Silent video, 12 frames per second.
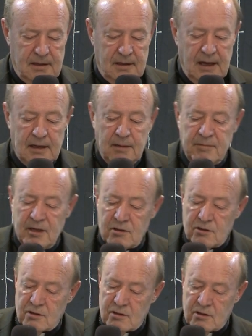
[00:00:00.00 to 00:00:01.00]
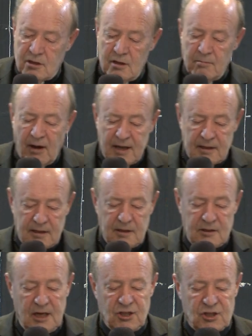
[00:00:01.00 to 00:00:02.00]
Now, let me turn my
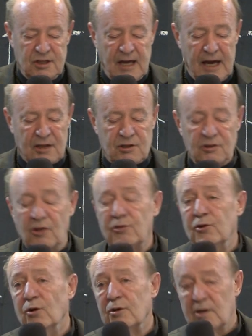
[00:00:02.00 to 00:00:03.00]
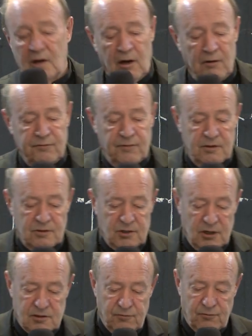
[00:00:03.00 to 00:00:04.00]
attention now to the thought of
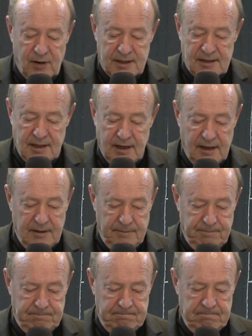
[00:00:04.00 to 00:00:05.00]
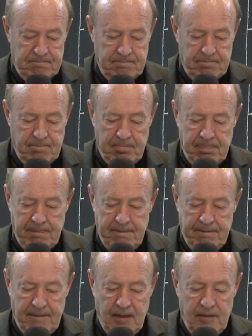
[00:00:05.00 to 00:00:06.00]
Joseph Ratzinger.
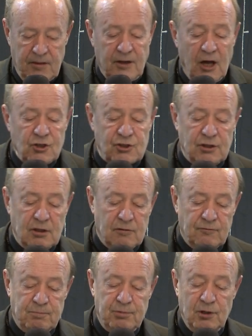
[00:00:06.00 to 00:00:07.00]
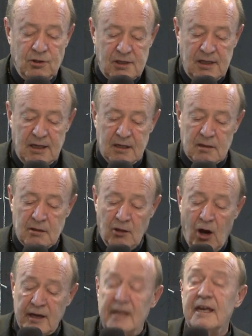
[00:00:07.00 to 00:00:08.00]
The notion of beauty
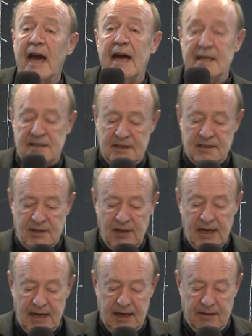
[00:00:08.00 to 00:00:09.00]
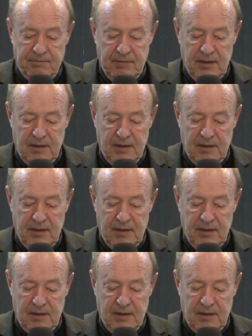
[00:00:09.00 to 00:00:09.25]
long engaged his thinking.